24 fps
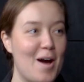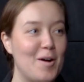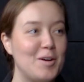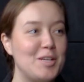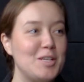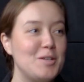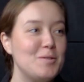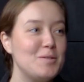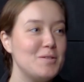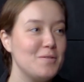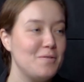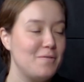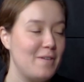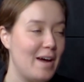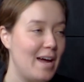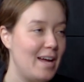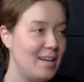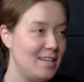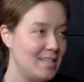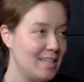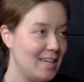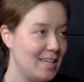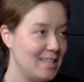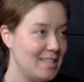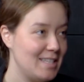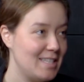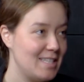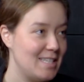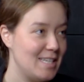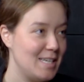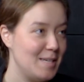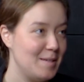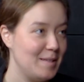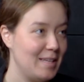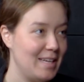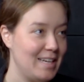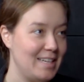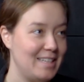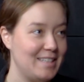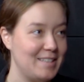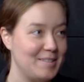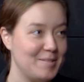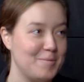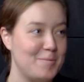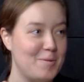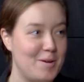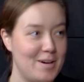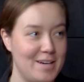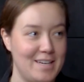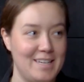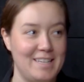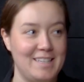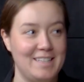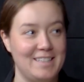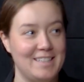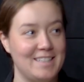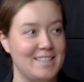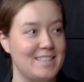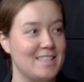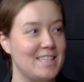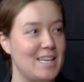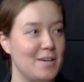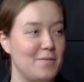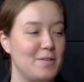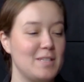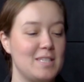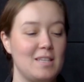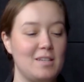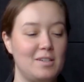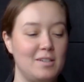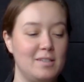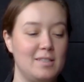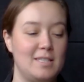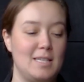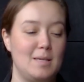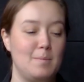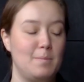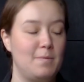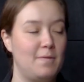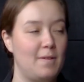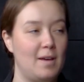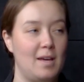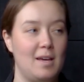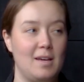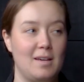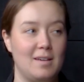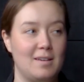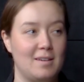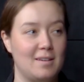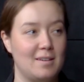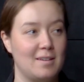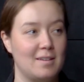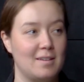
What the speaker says: How do you defend against what? Give us a little deepfake